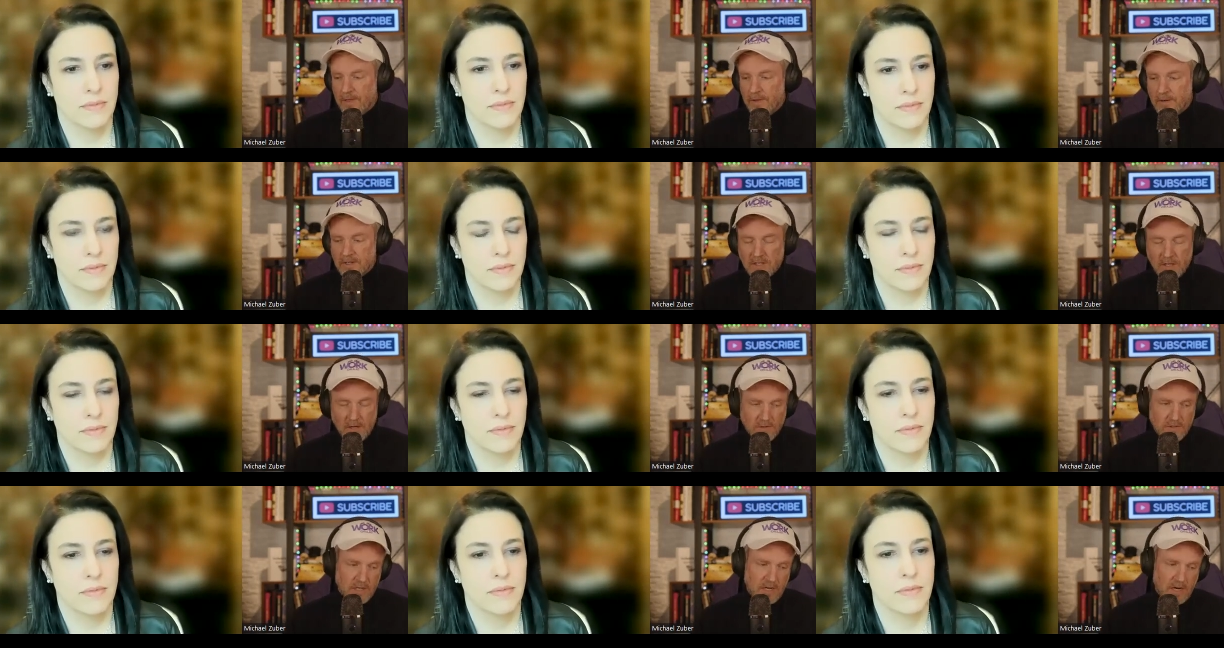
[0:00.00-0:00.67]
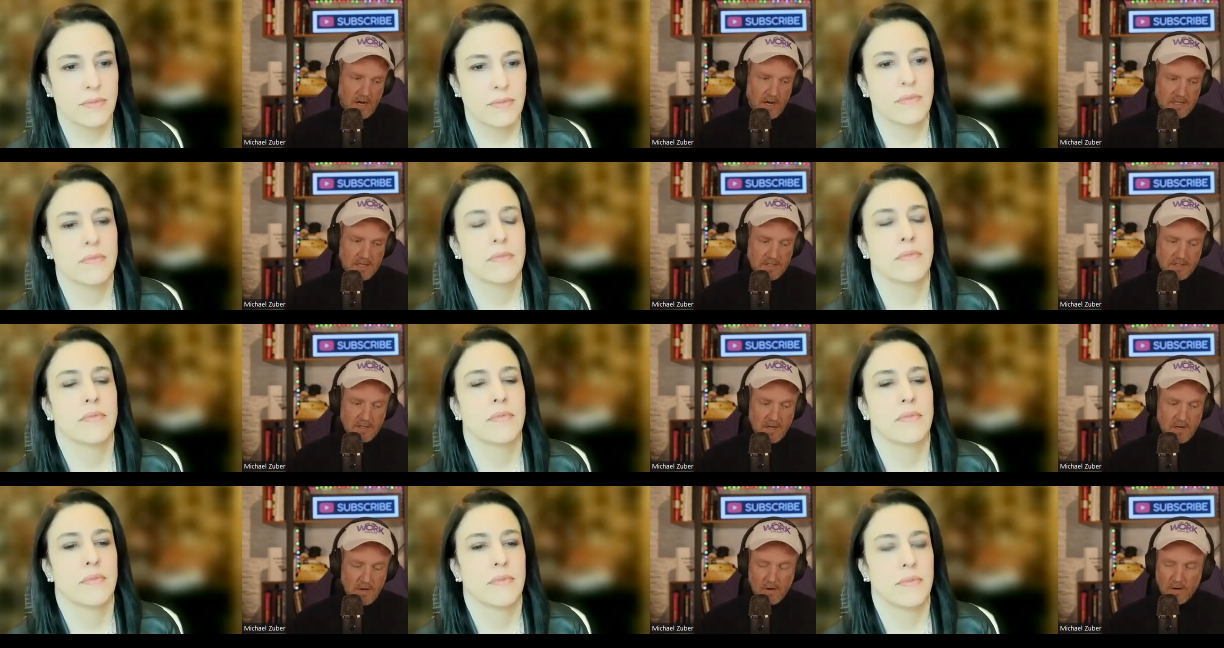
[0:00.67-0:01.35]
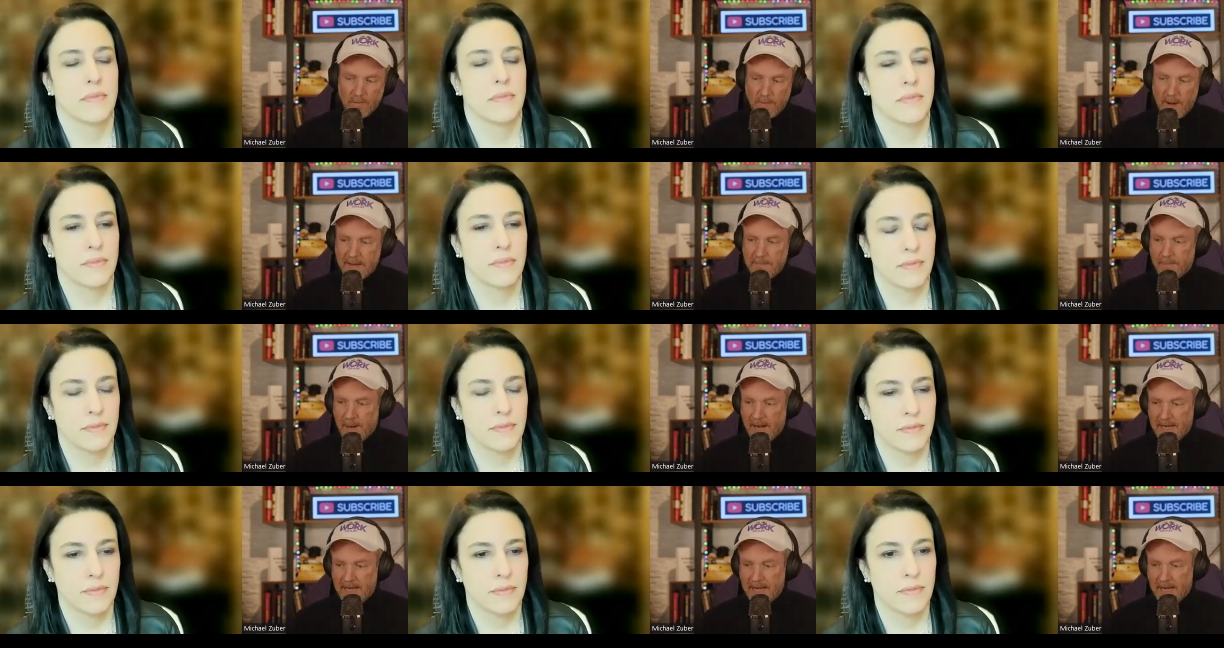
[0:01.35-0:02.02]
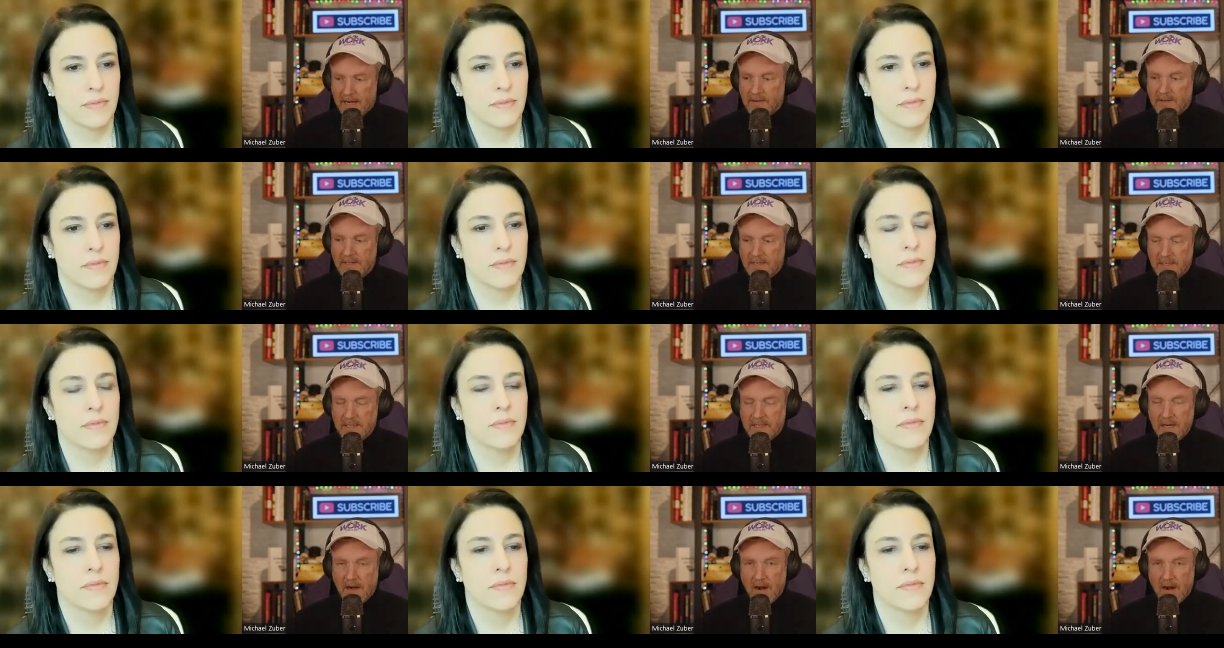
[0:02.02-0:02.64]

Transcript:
Speaker 1: Whether it's closing costs or rate buy down.